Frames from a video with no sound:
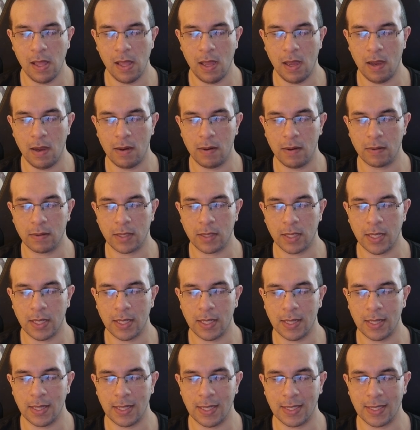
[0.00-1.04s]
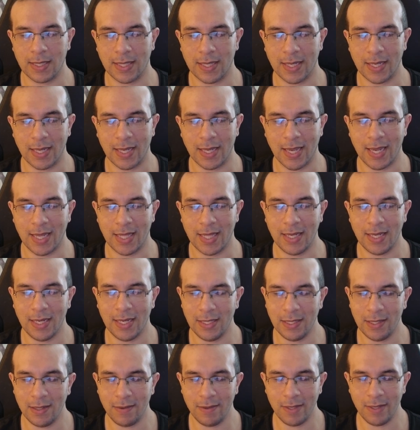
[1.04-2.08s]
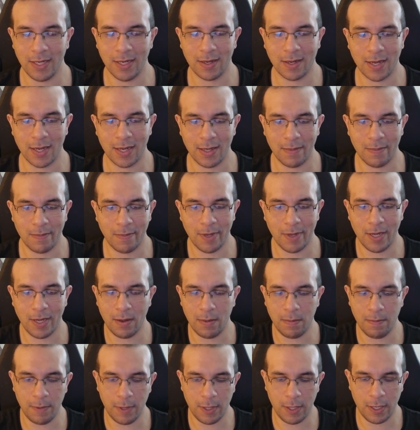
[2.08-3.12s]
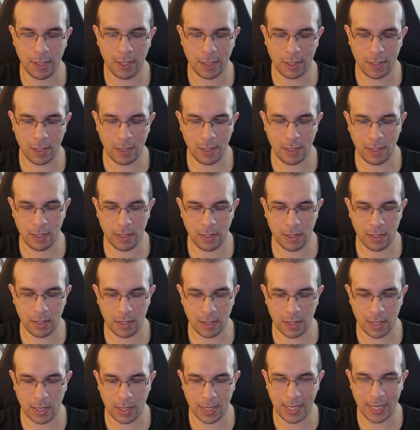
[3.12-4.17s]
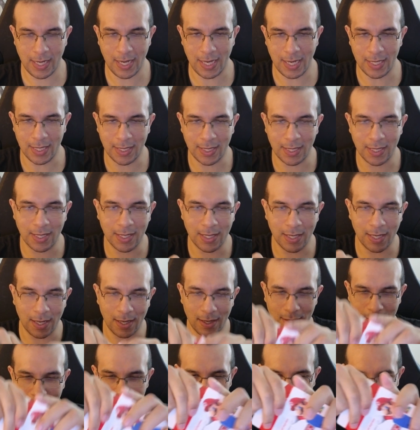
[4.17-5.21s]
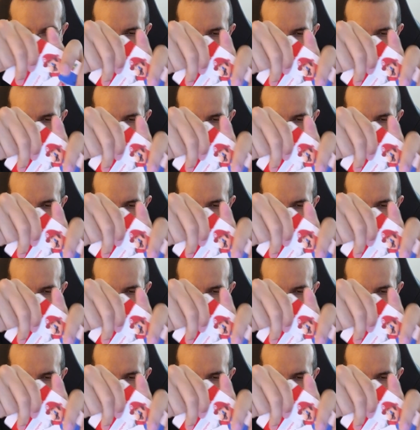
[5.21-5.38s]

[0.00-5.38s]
Okay, let's see. Can I show you guys me opening this? Yes. Okay.